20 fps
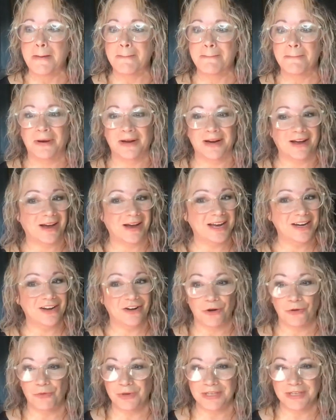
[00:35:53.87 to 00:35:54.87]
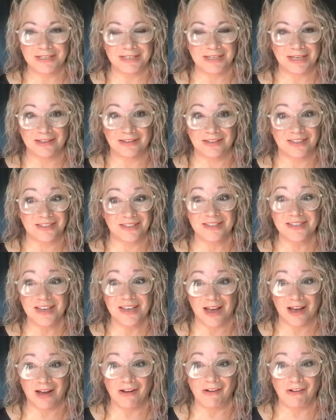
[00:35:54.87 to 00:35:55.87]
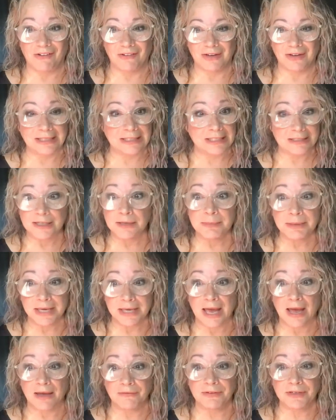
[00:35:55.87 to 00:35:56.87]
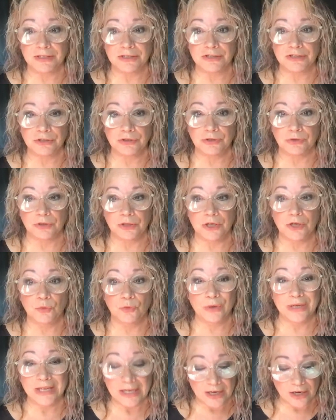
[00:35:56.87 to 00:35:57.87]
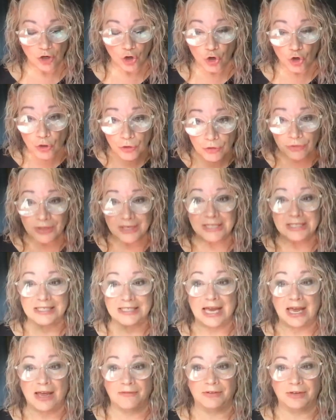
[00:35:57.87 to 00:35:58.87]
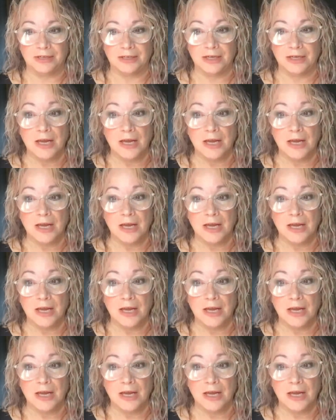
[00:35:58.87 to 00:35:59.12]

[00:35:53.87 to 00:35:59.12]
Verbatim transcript: But I'd always said this is hell. Like this can be heaven too we well, Earth is heaven.